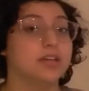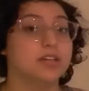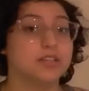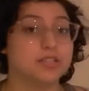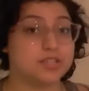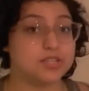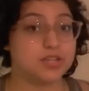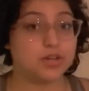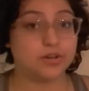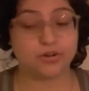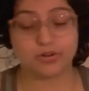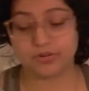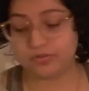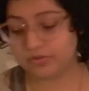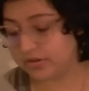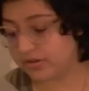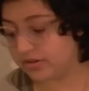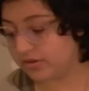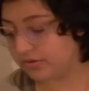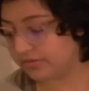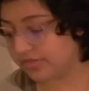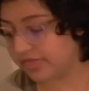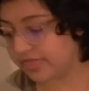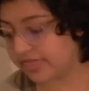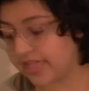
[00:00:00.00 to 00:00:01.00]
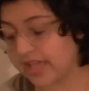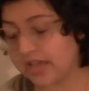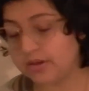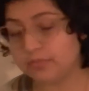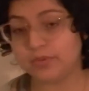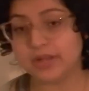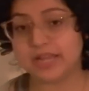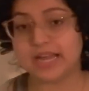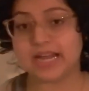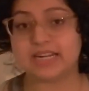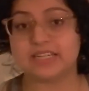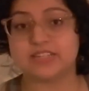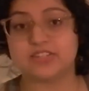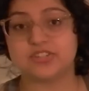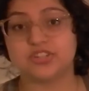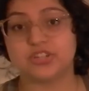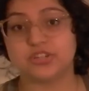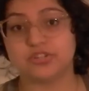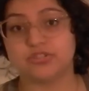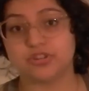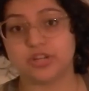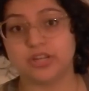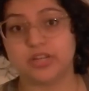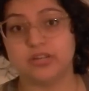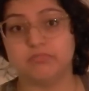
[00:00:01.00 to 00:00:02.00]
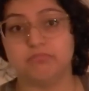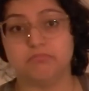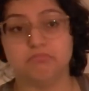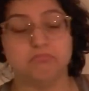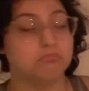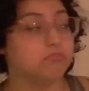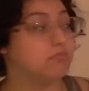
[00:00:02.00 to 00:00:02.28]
So, then we ask children,